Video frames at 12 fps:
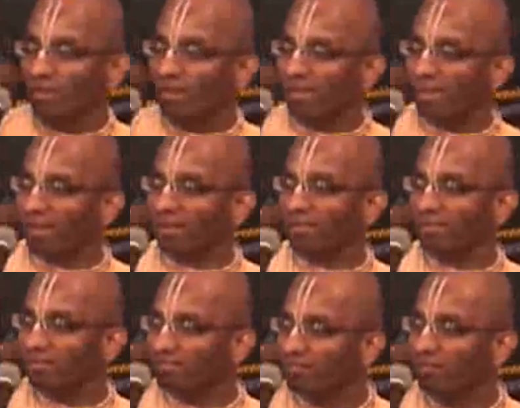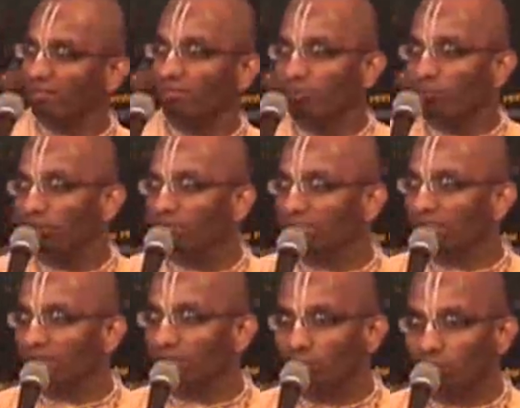character in the movie with the
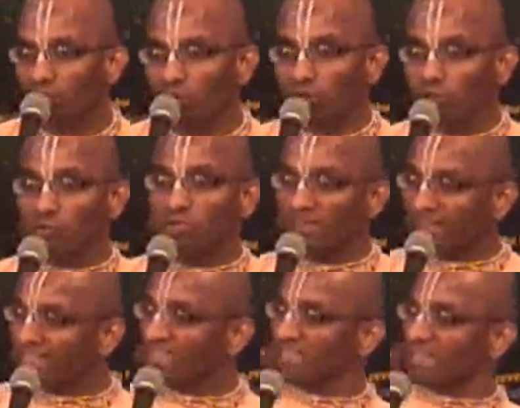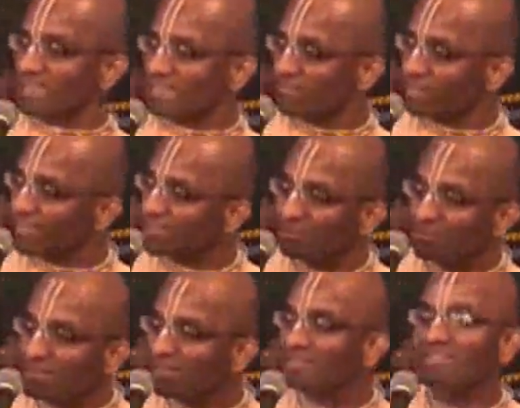hero, to that extent they will
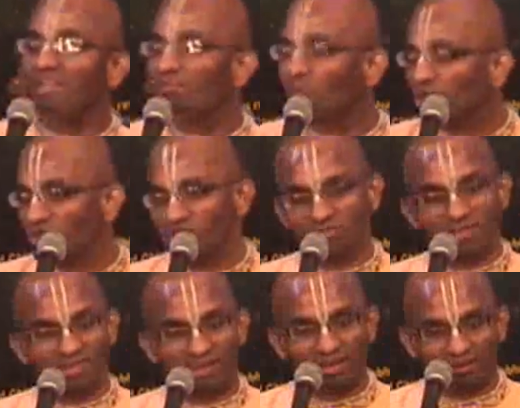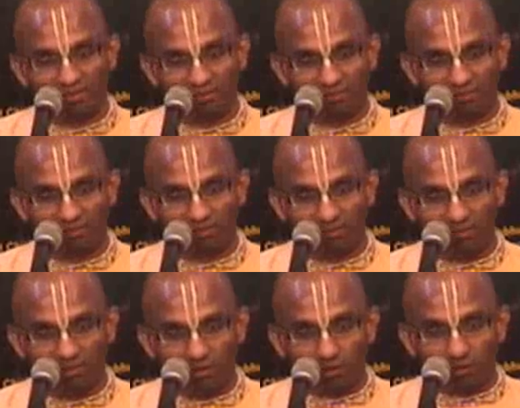experience the emotions of that character.
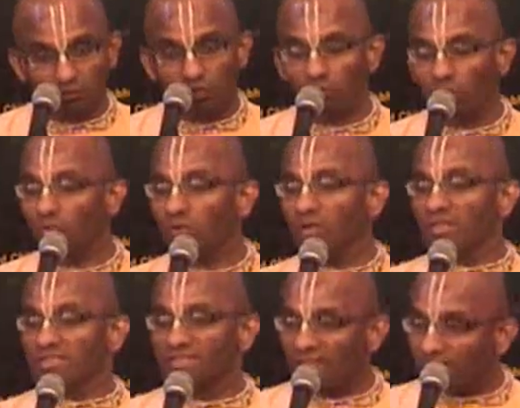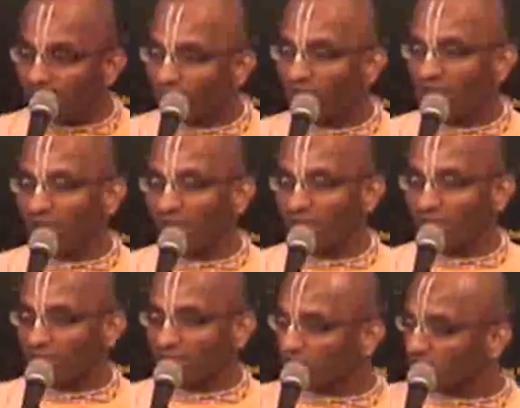So, same way,
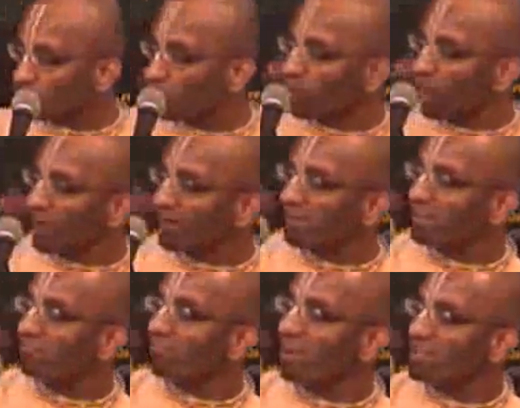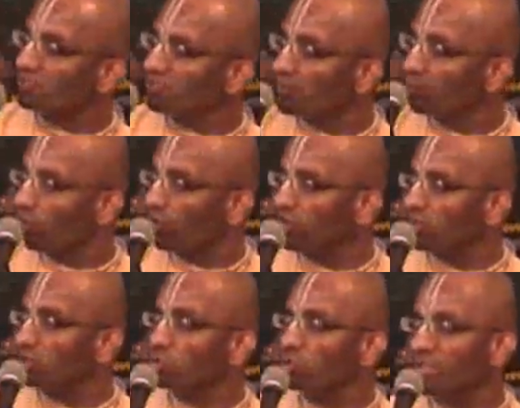when the soul identifies with the body,
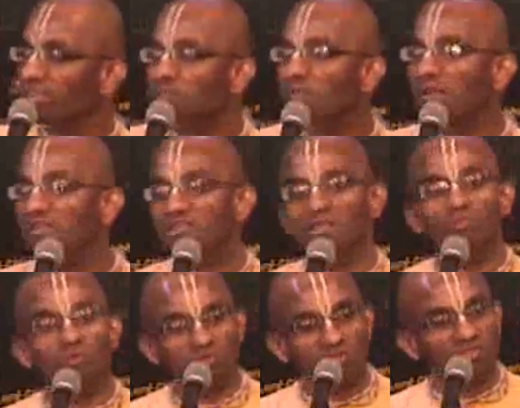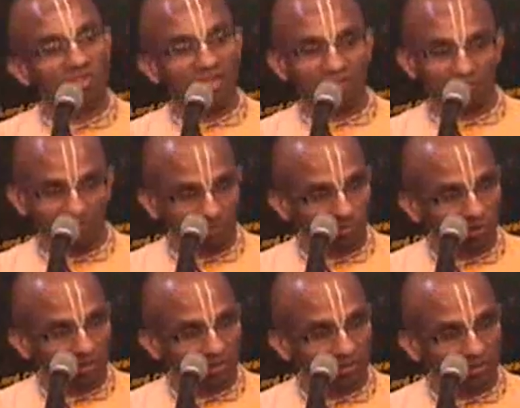the soul experiences emotions related with the
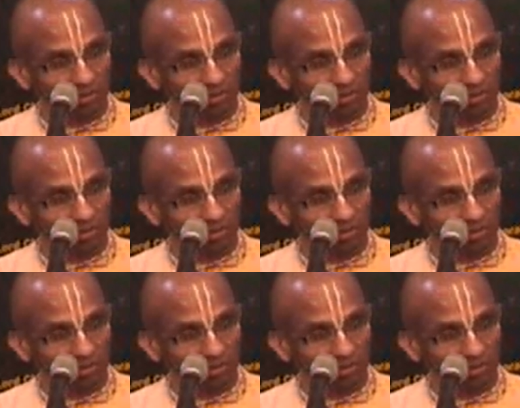body.